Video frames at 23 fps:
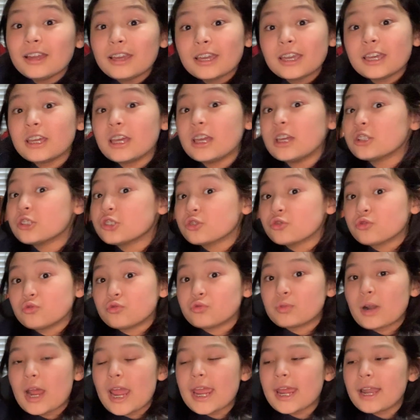It's
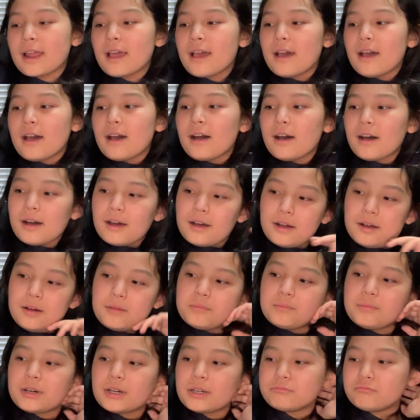great,
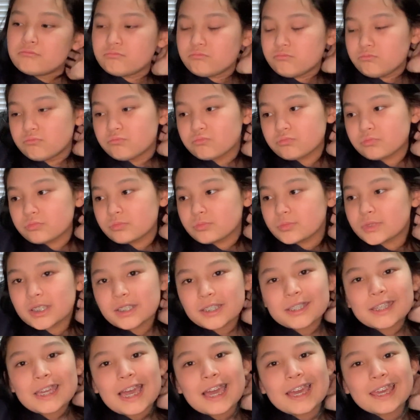but
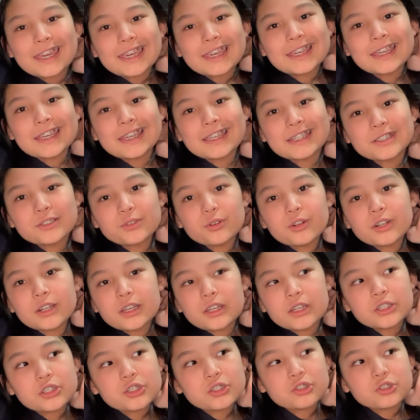yeah, he sort
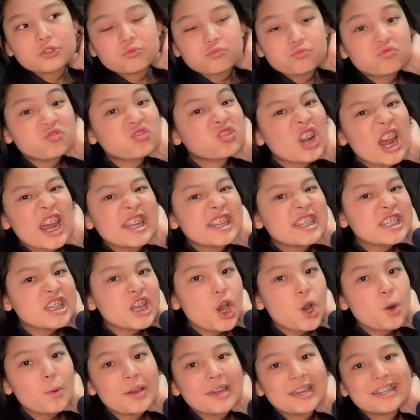of just tried to
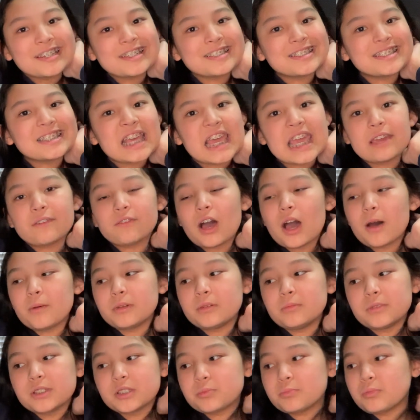go in, save
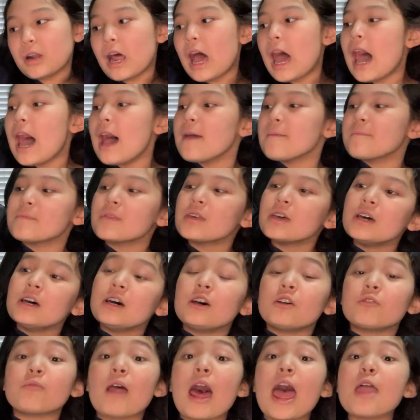Optimus Prime,
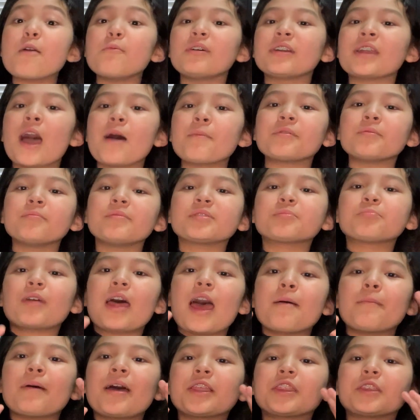right when Optimus
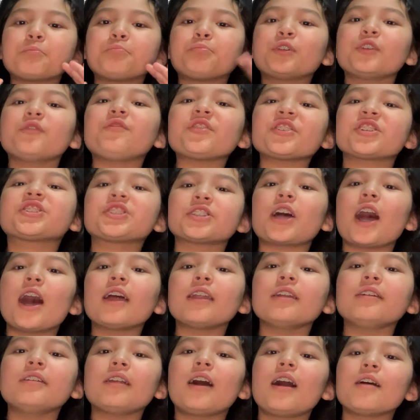Prime had the perfect
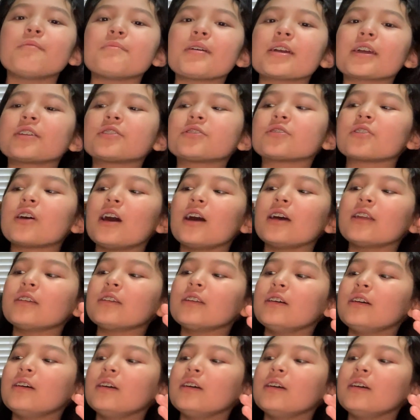shot on Megatron.